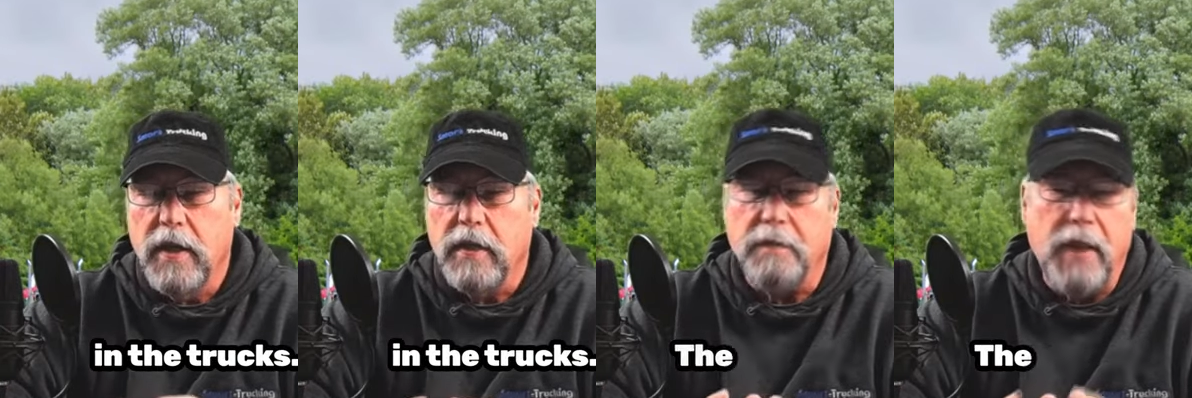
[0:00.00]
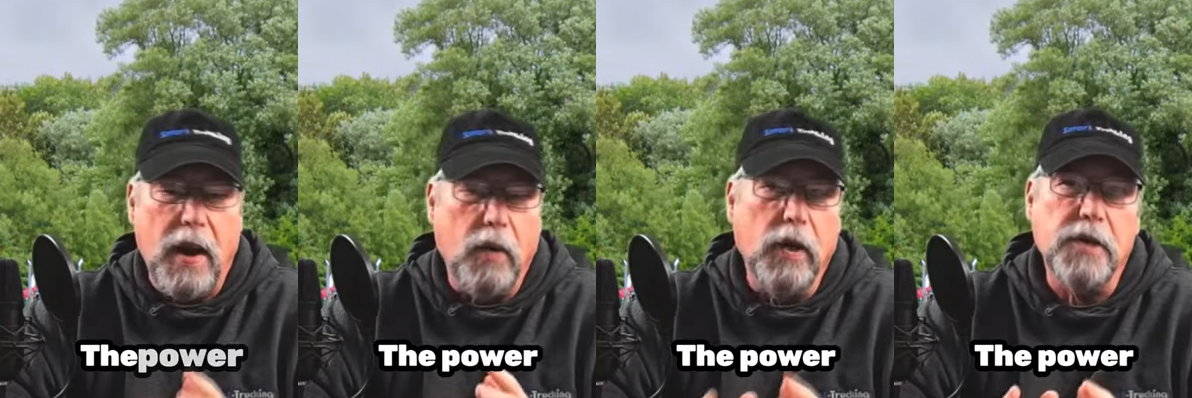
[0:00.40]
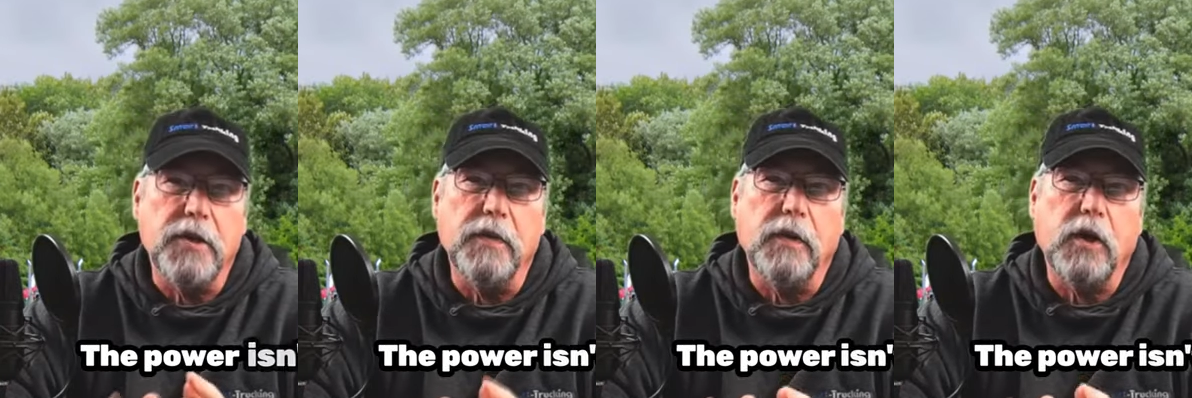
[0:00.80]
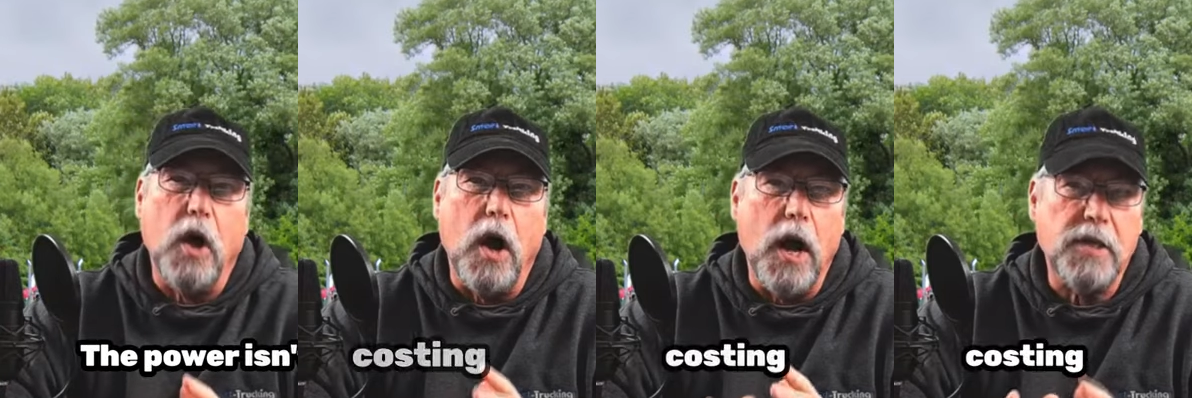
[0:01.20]
The power isn't
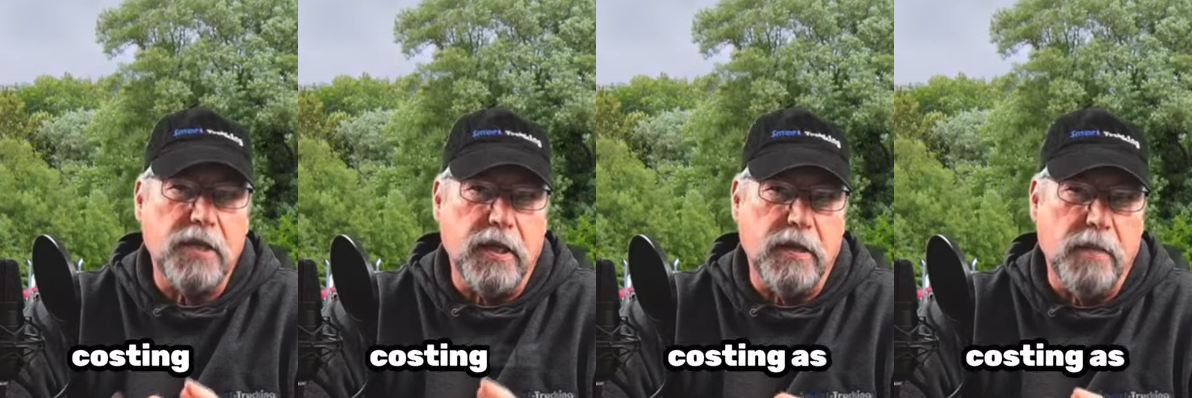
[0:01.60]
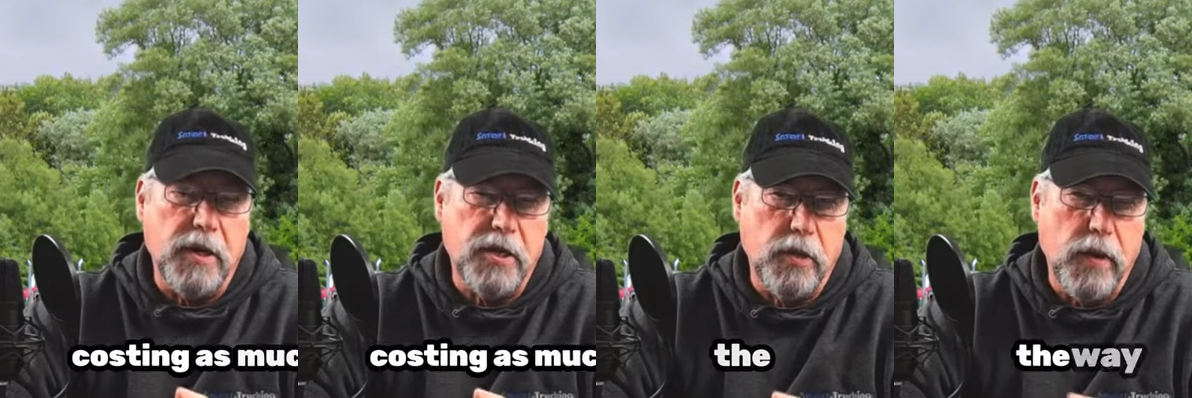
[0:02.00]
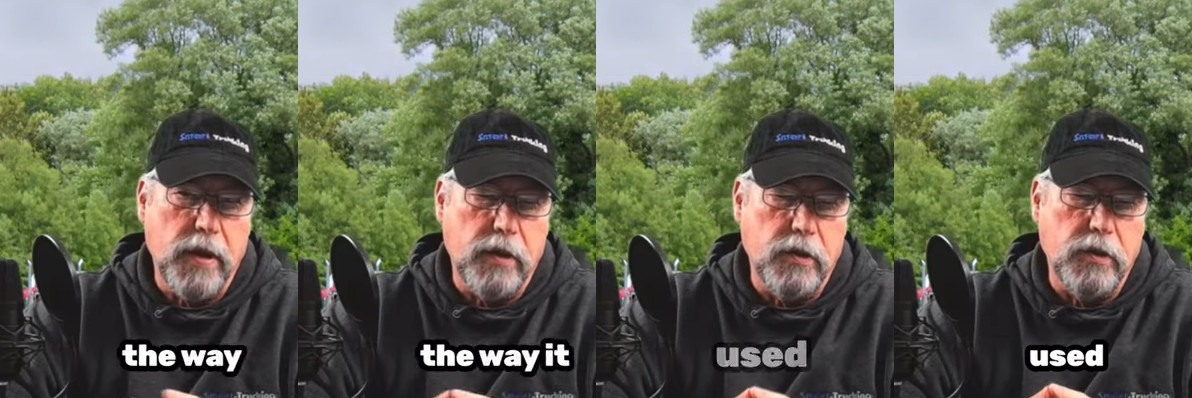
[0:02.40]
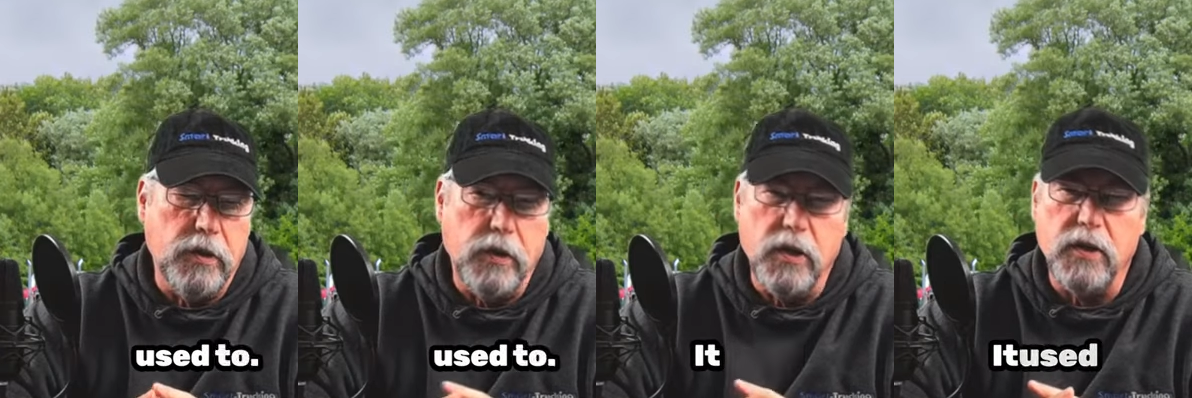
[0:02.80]
costing as much the way it used
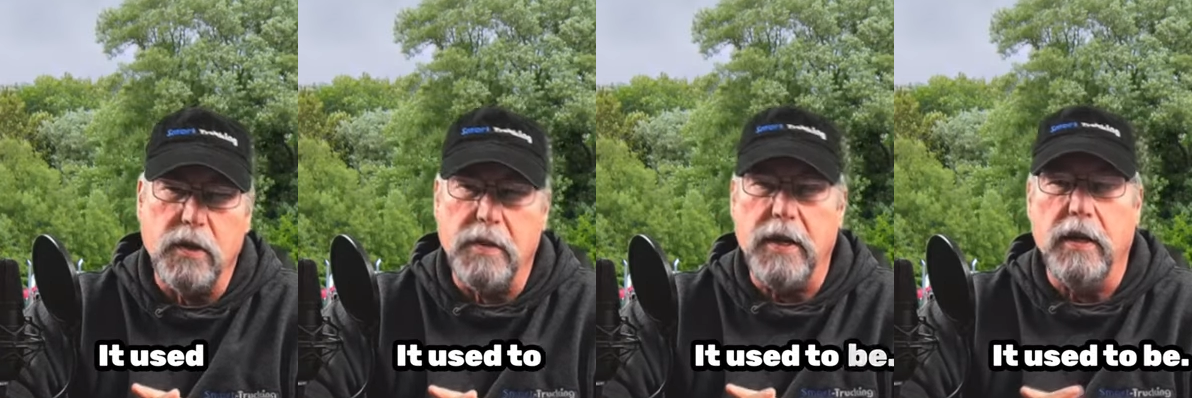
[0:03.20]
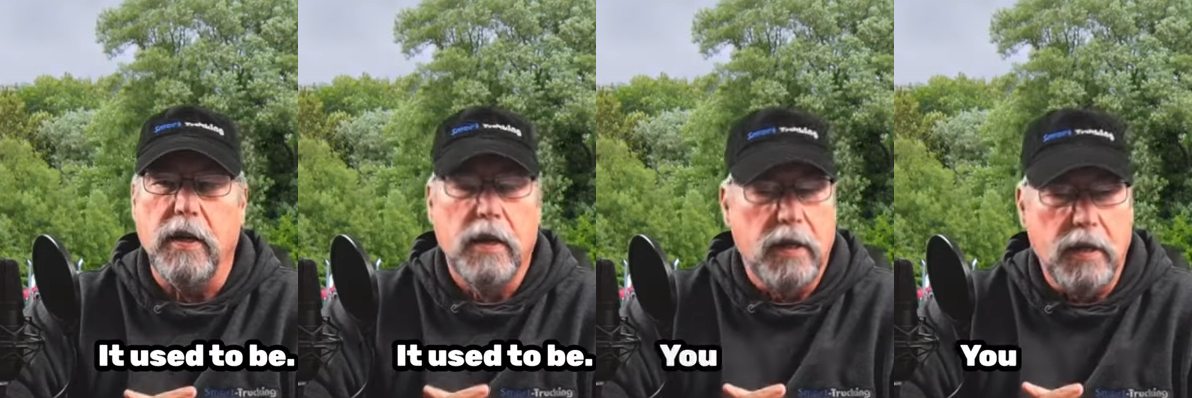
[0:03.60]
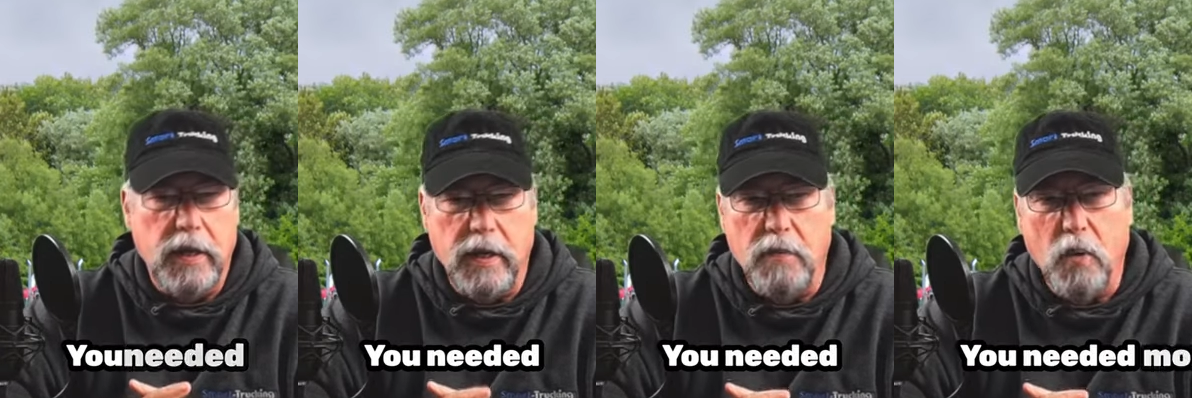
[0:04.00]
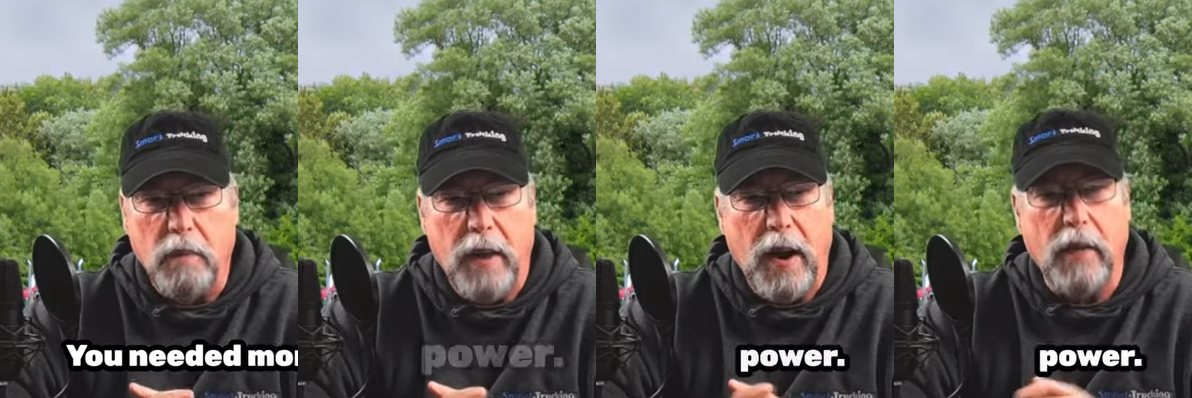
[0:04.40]
to. It used to be you needed more
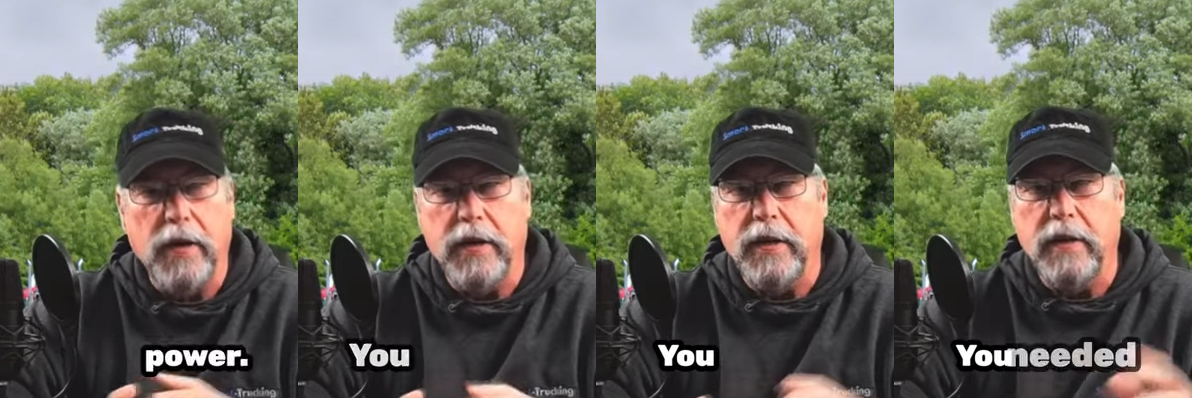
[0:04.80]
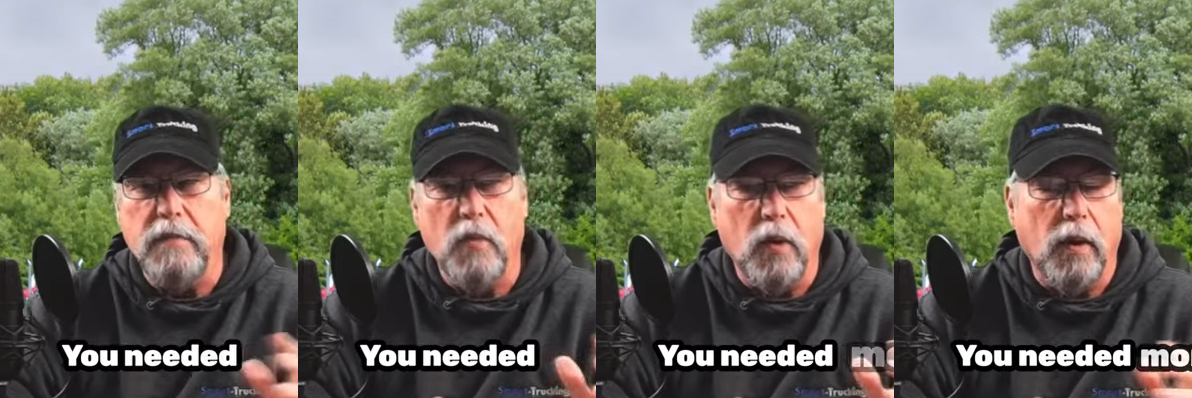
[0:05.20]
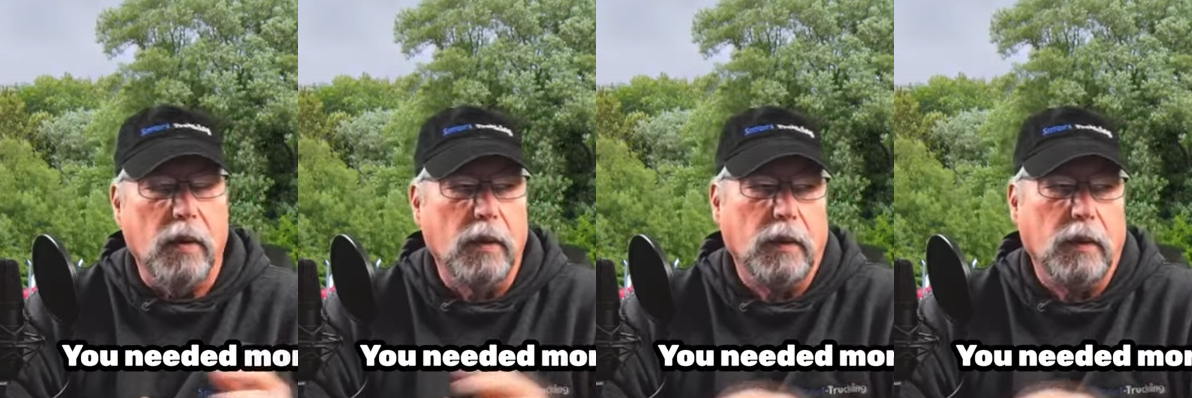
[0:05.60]
power, you needed more